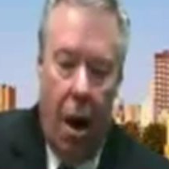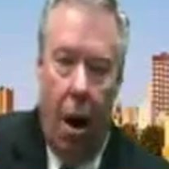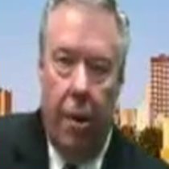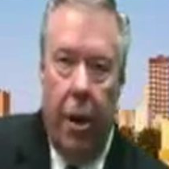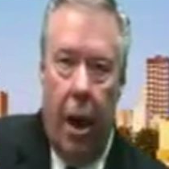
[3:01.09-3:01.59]

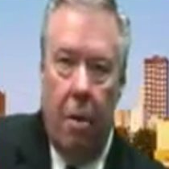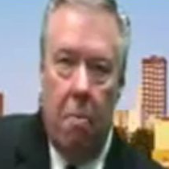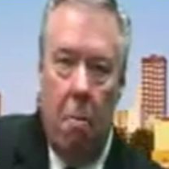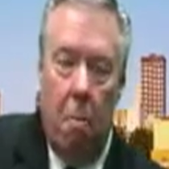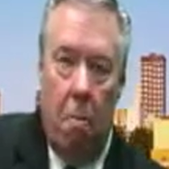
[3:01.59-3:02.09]
Are they
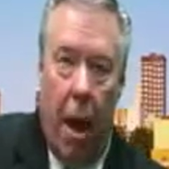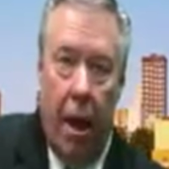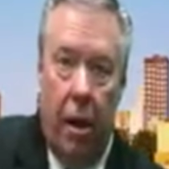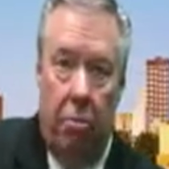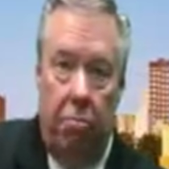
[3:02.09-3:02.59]

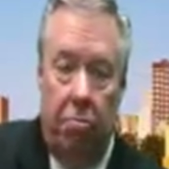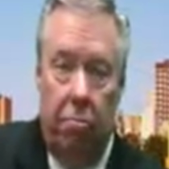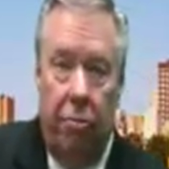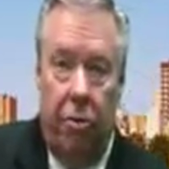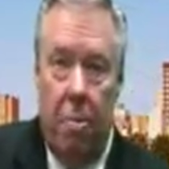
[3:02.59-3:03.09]
male,
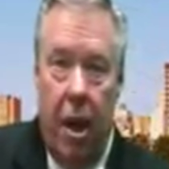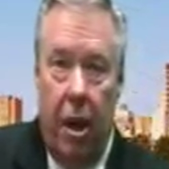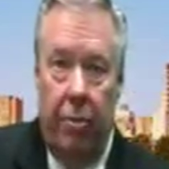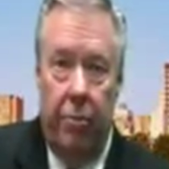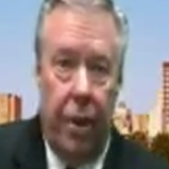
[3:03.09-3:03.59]

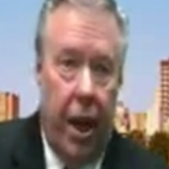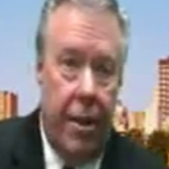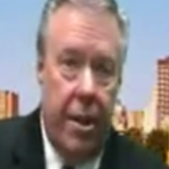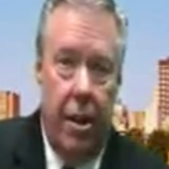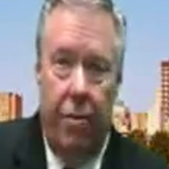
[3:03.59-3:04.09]
female,
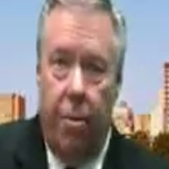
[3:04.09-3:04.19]
18 to